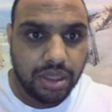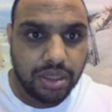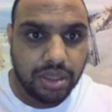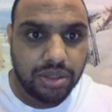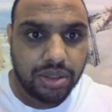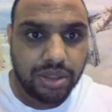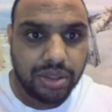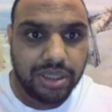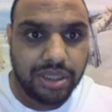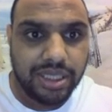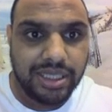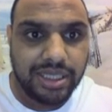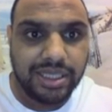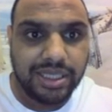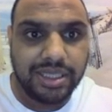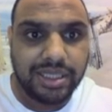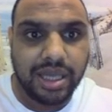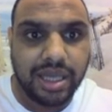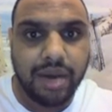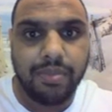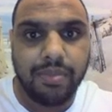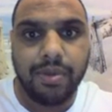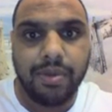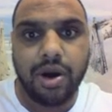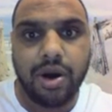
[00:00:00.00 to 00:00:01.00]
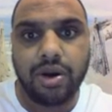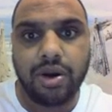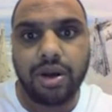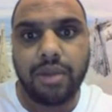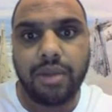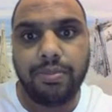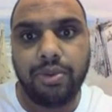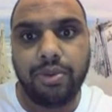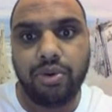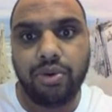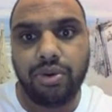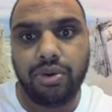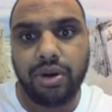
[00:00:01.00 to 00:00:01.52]
so this is the amount I
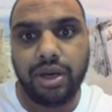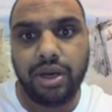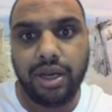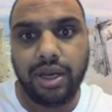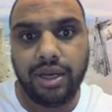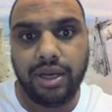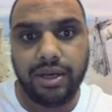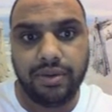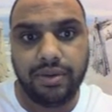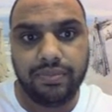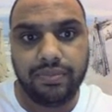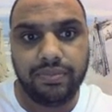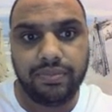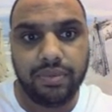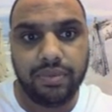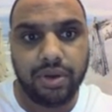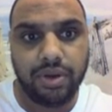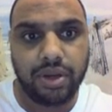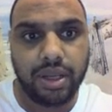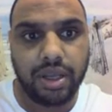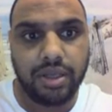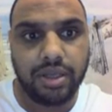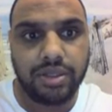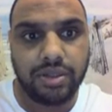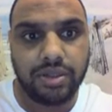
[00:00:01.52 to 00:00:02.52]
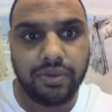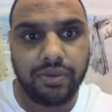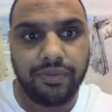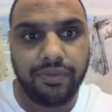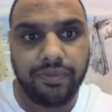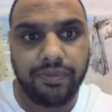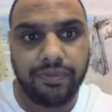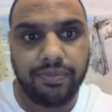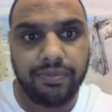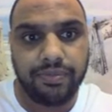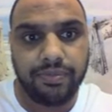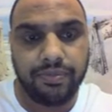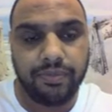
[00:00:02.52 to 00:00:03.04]
put it in. Okay, so
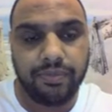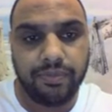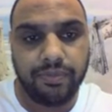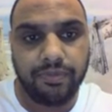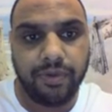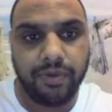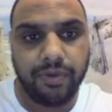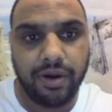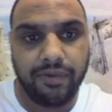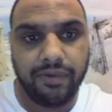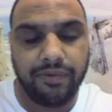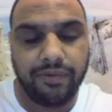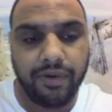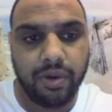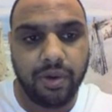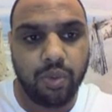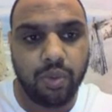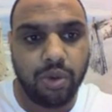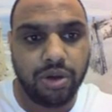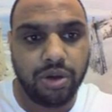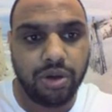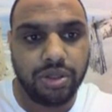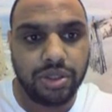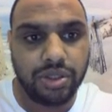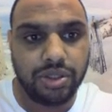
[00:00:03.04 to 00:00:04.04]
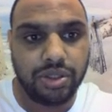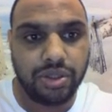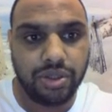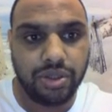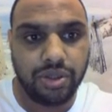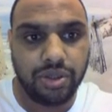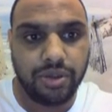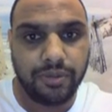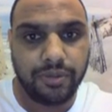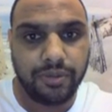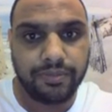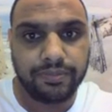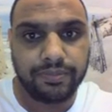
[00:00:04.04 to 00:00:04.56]

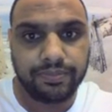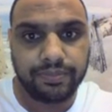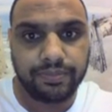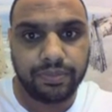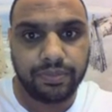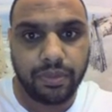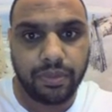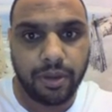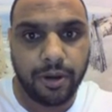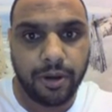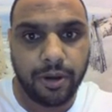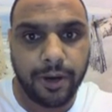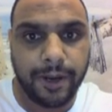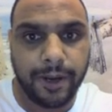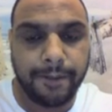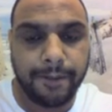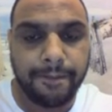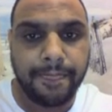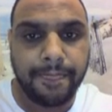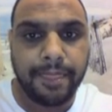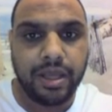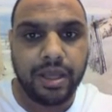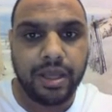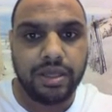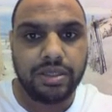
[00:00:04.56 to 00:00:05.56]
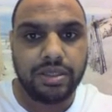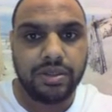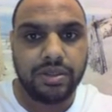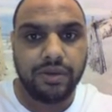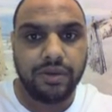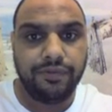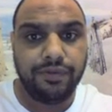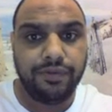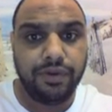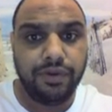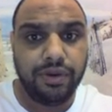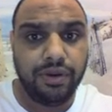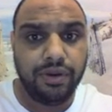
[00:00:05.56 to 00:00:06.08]
5512, right? So
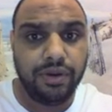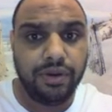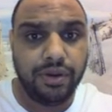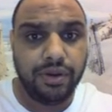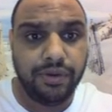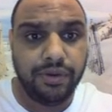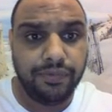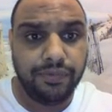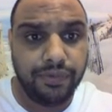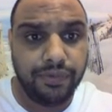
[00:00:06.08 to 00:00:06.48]
if you